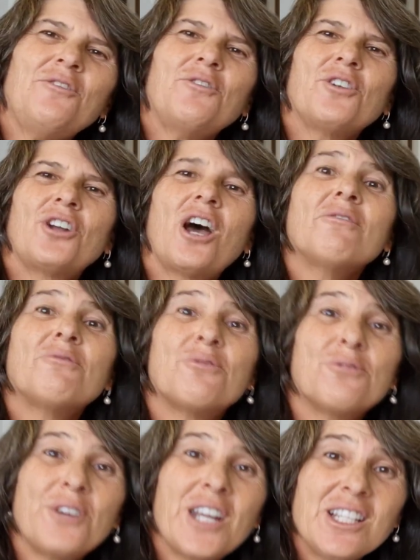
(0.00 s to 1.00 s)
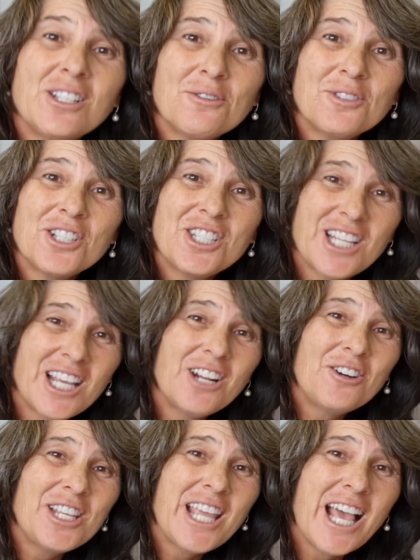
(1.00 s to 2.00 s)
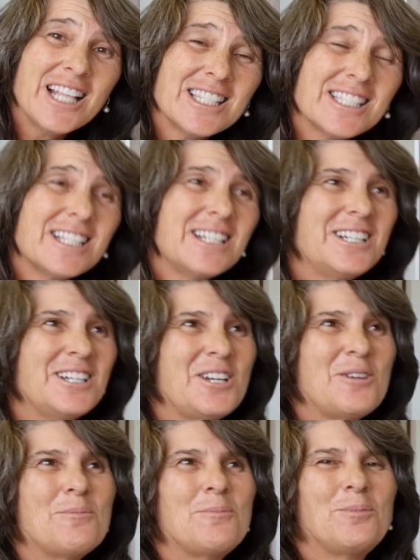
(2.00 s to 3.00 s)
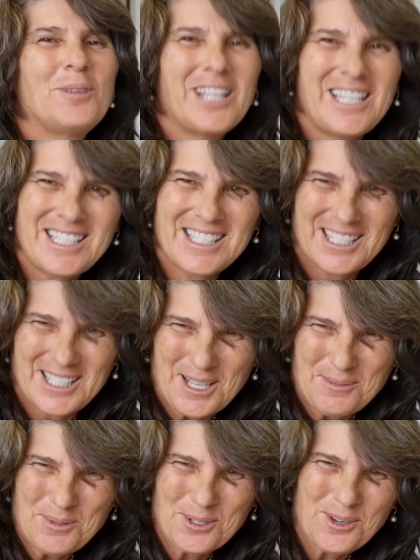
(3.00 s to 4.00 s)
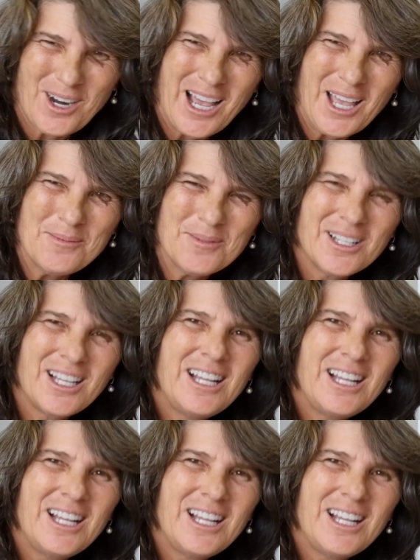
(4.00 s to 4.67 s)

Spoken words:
if you're not friend of the channel yet, please subscribe.